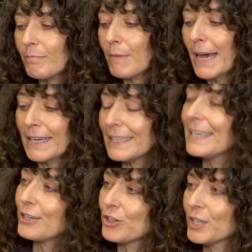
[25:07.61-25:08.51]

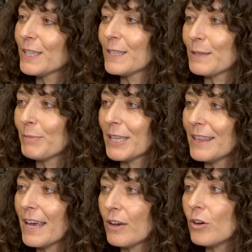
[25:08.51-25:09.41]
machinations,
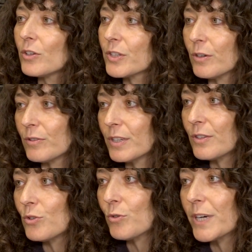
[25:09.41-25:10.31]
but they also
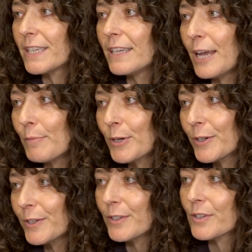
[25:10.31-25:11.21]
destroyed
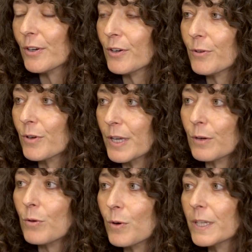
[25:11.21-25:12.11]
neighborhoods,
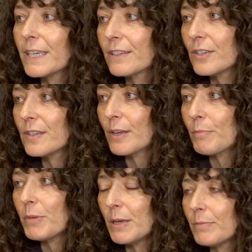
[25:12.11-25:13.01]
according to
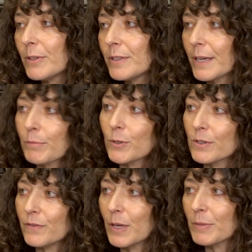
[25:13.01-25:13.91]
some people, like
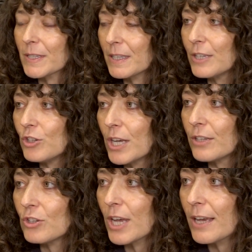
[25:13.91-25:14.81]
most famously
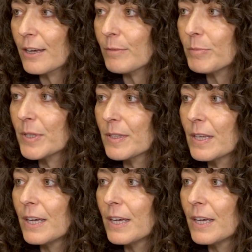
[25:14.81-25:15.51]
Jane Jacobs.